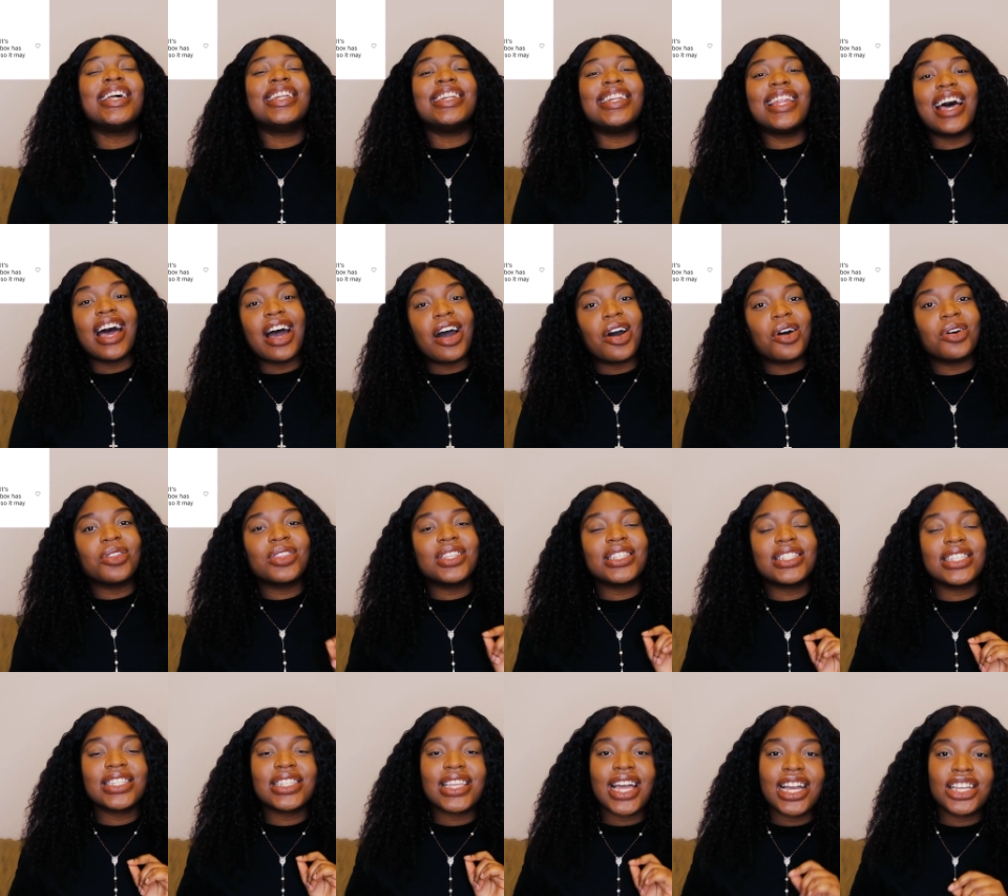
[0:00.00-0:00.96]
Now,
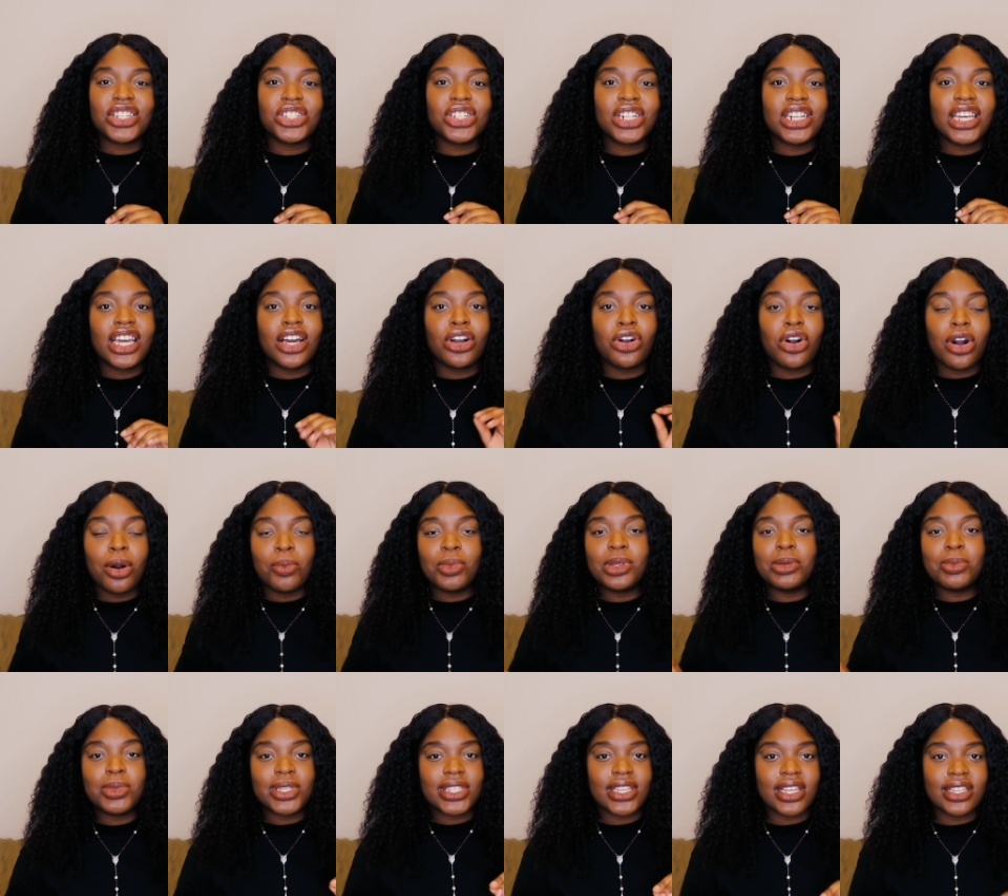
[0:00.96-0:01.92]
this is actually a
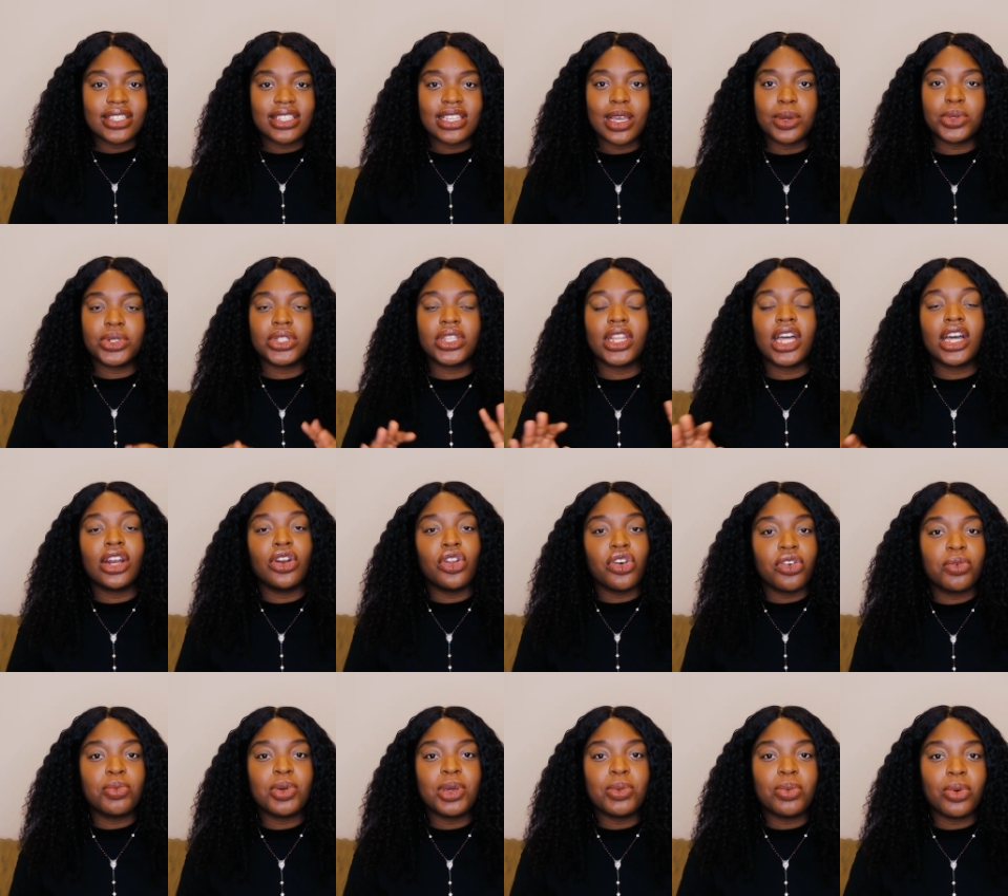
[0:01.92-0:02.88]
common misconception that a
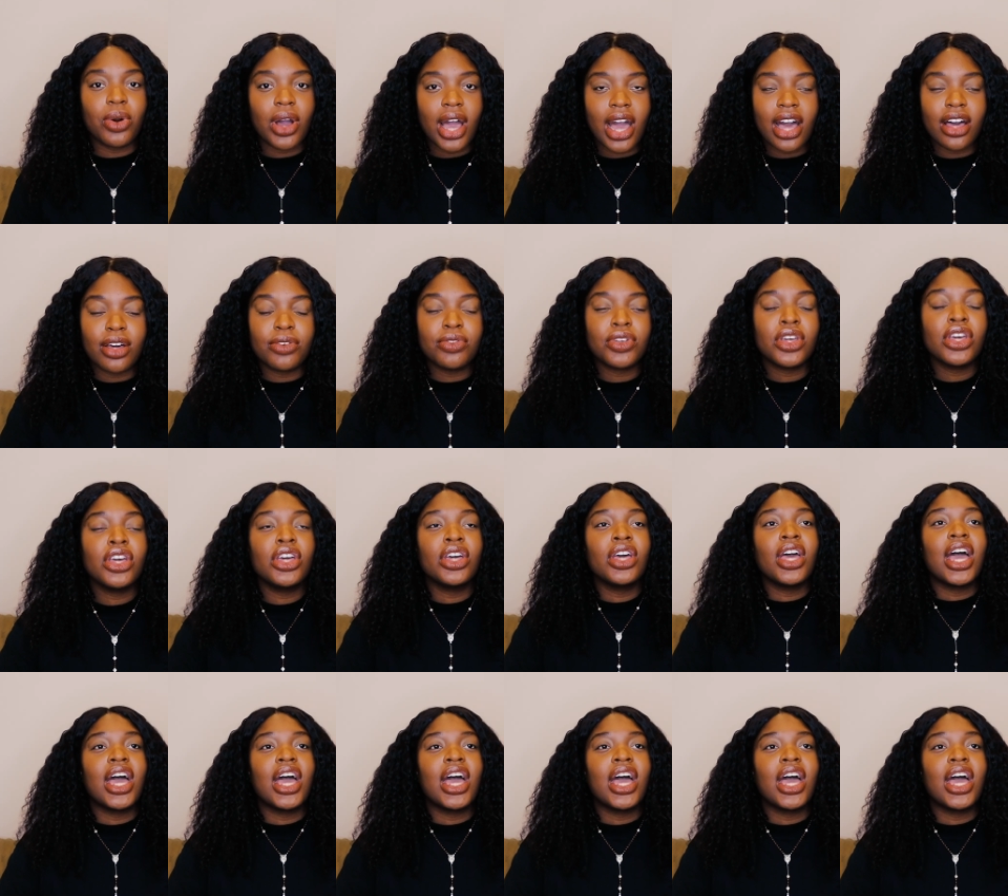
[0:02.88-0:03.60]
lot of people have.